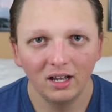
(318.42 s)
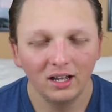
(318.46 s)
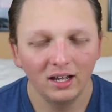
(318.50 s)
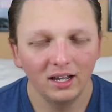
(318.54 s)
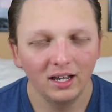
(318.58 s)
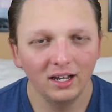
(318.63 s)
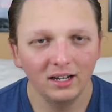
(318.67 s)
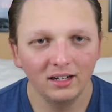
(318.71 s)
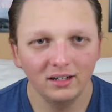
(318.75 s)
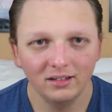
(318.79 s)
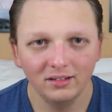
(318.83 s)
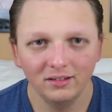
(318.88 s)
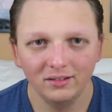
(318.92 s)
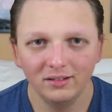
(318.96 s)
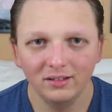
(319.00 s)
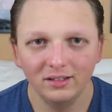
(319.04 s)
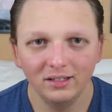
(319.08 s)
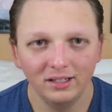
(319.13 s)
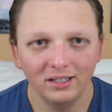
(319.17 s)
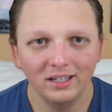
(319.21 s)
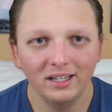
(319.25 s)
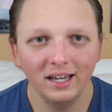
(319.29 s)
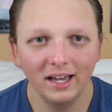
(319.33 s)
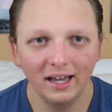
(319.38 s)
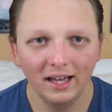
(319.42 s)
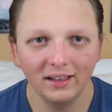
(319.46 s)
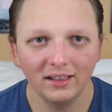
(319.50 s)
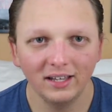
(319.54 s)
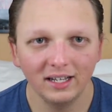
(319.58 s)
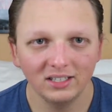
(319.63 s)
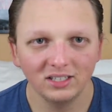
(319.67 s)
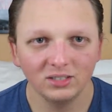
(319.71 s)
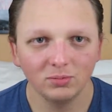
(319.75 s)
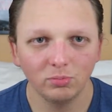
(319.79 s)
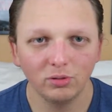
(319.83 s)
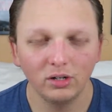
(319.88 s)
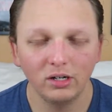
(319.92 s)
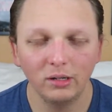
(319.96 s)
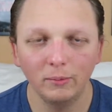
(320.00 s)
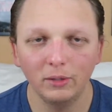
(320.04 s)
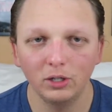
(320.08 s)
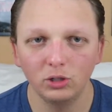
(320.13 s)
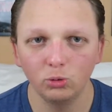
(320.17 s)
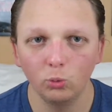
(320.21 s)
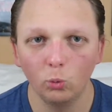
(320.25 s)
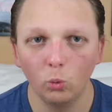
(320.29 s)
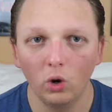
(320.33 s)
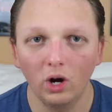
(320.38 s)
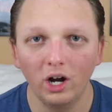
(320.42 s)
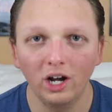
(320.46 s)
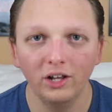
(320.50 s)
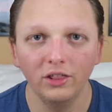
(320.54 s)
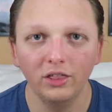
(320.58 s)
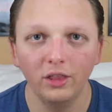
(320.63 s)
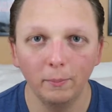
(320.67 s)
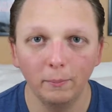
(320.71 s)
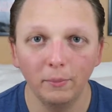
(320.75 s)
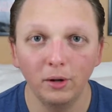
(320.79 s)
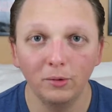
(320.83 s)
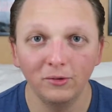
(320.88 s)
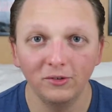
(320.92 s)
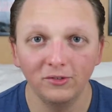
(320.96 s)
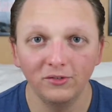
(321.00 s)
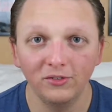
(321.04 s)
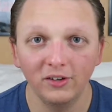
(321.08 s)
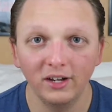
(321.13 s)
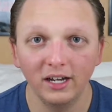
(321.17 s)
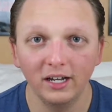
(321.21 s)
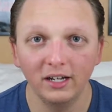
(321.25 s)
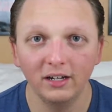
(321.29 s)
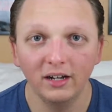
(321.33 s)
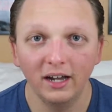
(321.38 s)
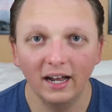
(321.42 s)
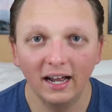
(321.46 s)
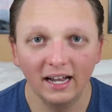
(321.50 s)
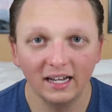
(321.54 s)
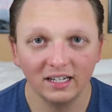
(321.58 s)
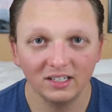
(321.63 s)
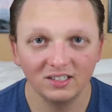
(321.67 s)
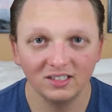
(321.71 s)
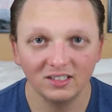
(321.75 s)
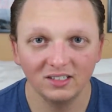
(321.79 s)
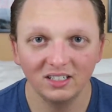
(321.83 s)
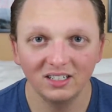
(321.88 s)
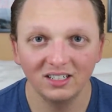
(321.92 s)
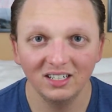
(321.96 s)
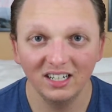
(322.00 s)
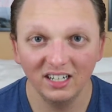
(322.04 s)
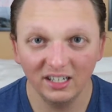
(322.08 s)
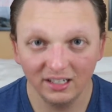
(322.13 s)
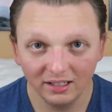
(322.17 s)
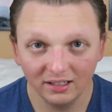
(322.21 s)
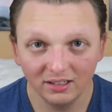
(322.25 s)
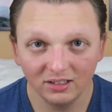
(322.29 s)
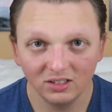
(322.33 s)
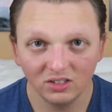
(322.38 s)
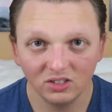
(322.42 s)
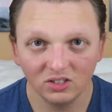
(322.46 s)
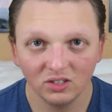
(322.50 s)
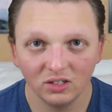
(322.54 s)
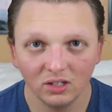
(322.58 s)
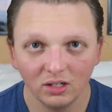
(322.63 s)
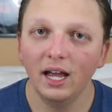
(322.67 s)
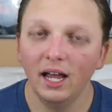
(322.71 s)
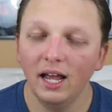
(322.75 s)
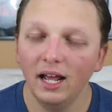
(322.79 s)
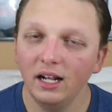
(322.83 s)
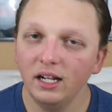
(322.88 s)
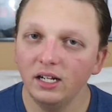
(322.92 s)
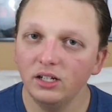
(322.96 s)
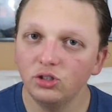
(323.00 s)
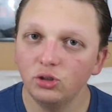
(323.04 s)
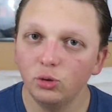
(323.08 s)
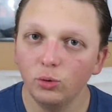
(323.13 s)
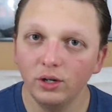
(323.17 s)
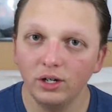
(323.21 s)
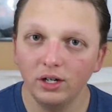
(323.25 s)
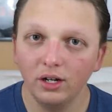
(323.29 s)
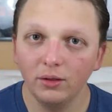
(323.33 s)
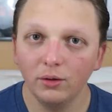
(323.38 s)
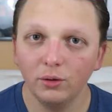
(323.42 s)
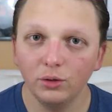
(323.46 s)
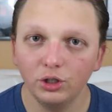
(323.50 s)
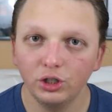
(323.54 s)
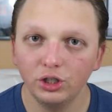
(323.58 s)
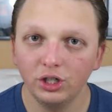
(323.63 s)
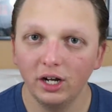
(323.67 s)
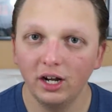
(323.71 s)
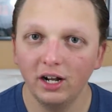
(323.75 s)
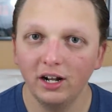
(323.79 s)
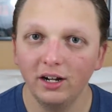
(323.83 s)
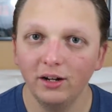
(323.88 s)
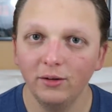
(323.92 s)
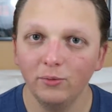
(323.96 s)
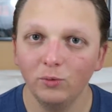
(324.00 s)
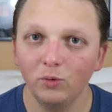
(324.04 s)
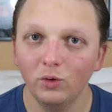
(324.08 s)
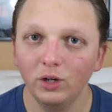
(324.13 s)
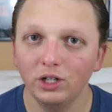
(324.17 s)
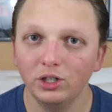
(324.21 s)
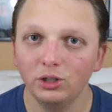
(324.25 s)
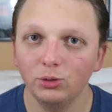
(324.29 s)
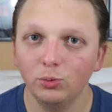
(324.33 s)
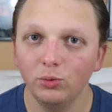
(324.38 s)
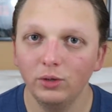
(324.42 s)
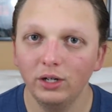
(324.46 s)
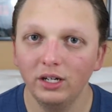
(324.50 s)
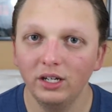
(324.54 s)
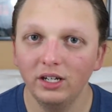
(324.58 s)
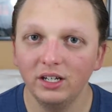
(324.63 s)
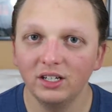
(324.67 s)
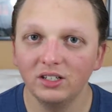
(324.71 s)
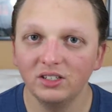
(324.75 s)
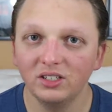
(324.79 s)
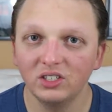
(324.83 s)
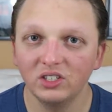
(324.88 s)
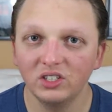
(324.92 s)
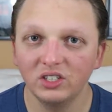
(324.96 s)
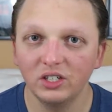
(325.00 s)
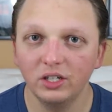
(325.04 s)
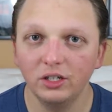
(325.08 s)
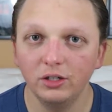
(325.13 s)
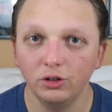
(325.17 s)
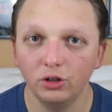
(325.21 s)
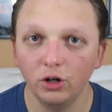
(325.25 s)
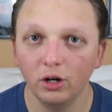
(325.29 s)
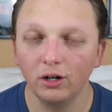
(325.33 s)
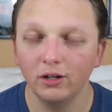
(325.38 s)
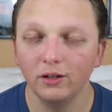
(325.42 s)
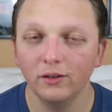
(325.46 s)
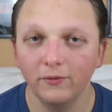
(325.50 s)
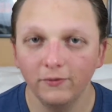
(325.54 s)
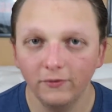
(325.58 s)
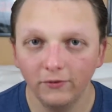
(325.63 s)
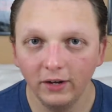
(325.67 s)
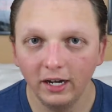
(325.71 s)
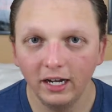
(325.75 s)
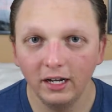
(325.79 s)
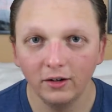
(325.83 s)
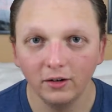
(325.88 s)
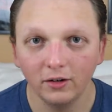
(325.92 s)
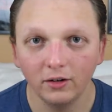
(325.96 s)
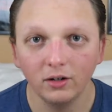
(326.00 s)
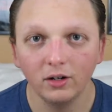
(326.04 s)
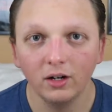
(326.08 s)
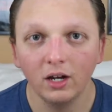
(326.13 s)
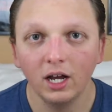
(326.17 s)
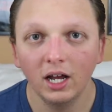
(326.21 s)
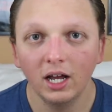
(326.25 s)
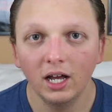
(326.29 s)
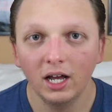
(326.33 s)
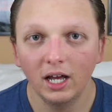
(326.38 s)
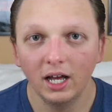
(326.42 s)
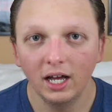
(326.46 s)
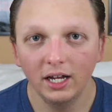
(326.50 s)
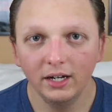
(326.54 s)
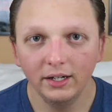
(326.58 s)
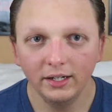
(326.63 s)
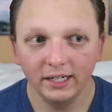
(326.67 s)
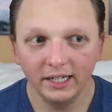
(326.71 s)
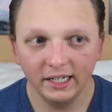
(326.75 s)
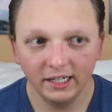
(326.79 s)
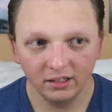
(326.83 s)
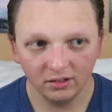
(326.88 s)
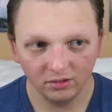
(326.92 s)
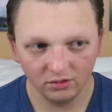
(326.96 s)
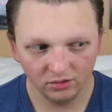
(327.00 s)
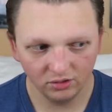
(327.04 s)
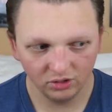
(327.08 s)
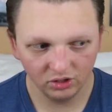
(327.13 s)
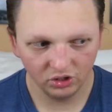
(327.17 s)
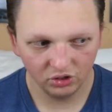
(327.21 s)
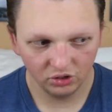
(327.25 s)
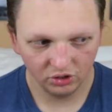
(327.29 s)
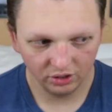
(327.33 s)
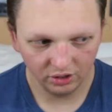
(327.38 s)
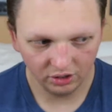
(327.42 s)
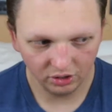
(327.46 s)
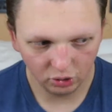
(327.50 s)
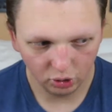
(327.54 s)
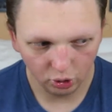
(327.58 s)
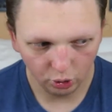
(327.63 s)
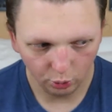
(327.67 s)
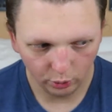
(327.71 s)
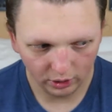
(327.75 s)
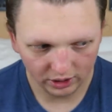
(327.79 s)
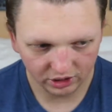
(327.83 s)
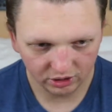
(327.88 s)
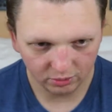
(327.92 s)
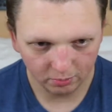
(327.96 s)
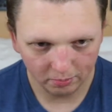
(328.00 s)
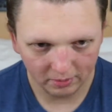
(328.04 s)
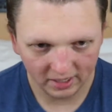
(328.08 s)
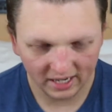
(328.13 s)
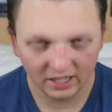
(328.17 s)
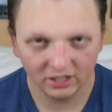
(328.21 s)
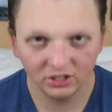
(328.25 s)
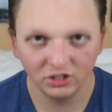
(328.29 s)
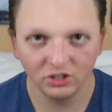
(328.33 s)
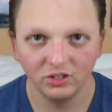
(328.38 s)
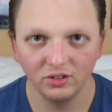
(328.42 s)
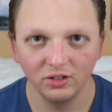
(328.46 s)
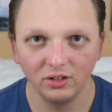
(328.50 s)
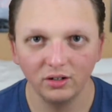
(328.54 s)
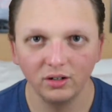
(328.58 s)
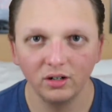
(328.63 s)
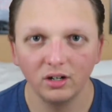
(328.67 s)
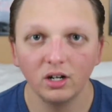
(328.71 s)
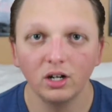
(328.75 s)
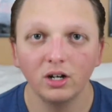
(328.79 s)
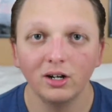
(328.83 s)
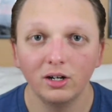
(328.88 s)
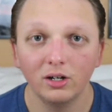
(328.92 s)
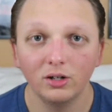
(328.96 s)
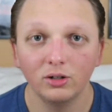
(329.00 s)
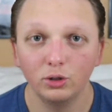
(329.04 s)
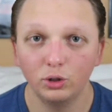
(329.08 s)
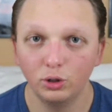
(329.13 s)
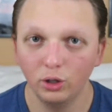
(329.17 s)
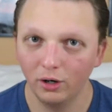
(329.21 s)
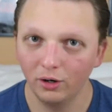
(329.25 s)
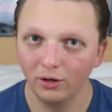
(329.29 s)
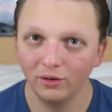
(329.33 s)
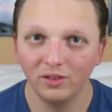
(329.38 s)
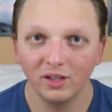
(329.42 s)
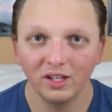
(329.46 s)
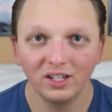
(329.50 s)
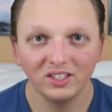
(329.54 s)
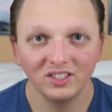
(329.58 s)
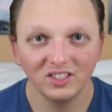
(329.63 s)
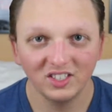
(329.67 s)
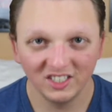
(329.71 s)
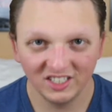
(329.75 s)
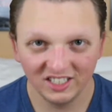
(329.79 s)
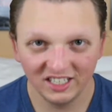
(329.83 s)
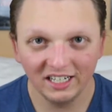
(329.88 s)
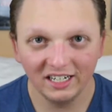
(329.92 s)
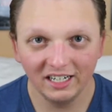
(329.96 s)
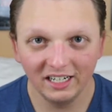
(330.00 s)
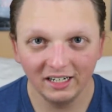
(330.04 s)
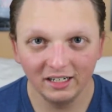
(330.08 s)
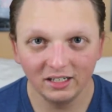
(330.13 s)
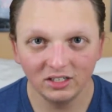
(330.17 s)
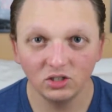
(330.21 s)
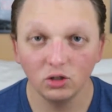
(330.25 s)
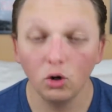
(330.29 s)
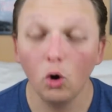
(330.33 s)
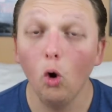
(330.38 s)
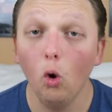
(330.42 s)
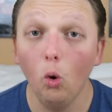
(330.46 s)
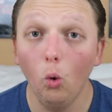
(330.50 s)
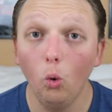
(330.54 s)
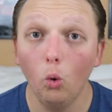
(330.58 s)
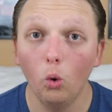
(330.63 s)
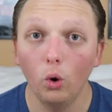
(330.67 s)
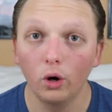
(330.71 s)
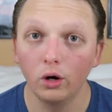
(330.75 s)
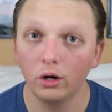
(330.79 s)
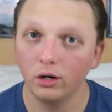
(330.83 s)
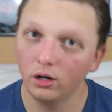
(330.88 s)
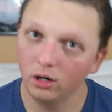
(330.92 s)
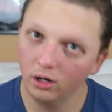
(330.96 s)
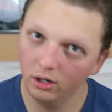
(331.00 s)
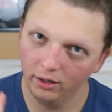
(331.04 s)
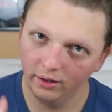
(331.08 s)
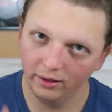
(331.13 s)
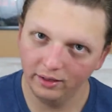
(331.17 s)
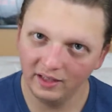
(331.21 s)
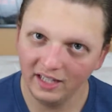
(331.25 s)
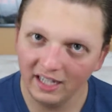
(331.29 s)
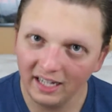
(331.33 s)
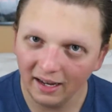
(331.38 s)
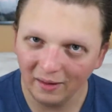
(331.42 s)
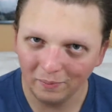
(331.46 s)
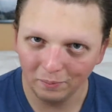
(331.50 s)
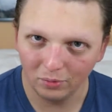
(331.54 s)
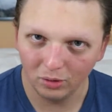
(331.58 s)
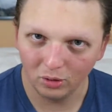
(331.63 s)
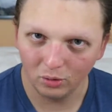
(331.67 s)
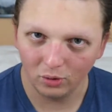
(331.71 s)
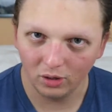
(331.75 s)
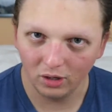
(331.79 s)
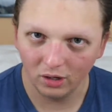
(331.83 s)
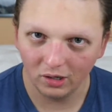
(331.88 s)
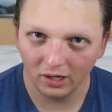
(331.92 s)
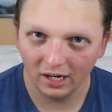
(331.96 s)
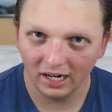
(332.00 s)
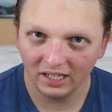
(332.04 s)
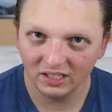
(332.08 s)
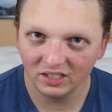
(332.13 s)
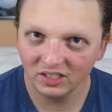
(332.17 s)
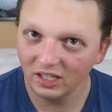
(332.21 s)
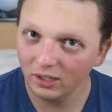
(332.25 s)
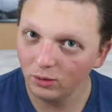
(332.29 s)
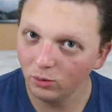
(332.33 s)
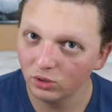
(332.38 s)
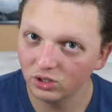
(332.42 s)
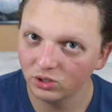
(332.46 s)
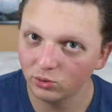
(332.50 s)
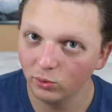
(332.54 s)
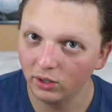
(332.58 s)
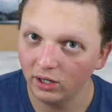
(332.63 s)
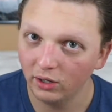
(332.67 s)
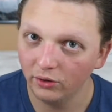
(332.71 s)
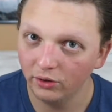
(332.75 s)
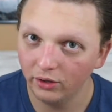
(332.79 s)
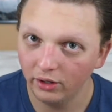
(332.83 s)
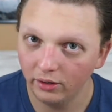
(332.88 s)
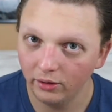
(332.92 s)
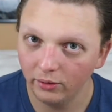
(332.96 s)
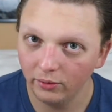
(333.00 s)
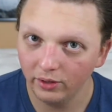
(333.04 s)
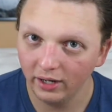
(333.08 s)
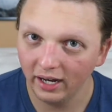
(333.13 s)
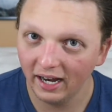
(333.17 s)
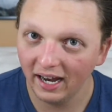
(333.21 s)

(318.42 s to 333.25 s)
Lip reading: And yeah, that's pretty much what the Boba Fett accident is. And then to another shot in which we get to see Darth Vader kneels to his master, Darth Sidious, or the Emperor, as he was well known